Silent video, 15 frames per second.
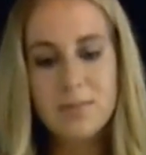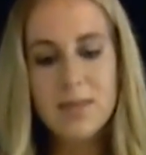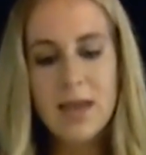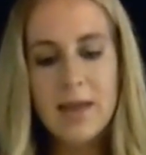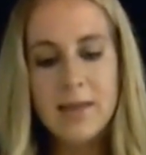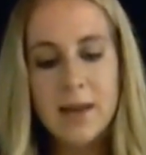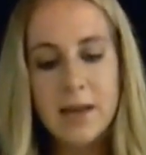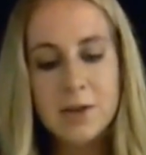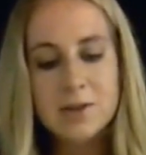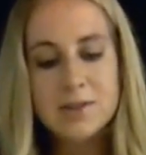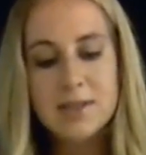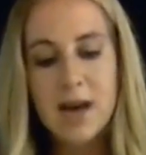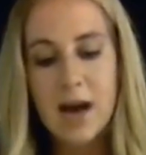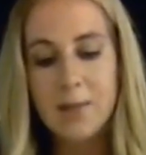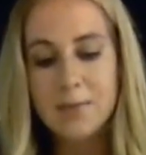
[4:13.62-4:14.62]
And then I
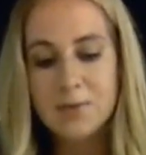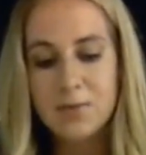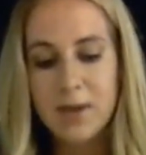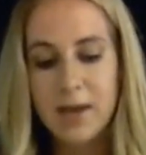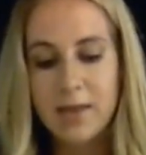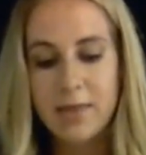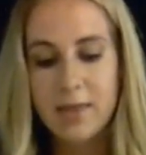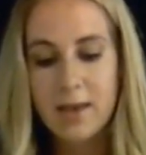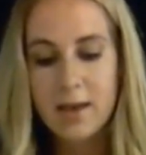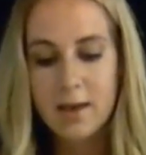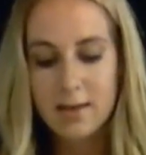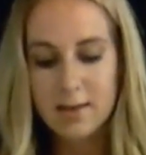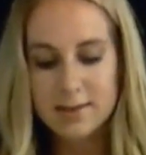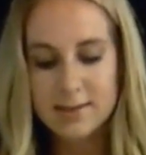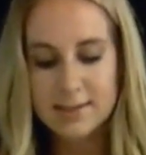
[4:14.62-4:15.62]
just topped with
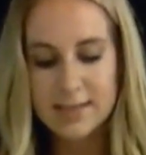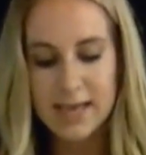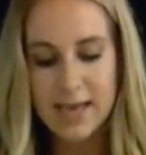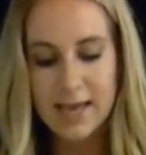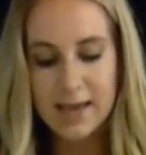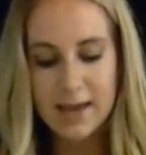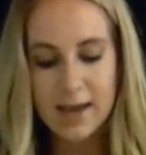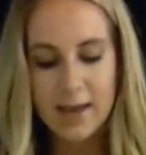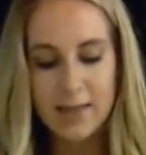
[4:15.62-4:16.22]
the steak,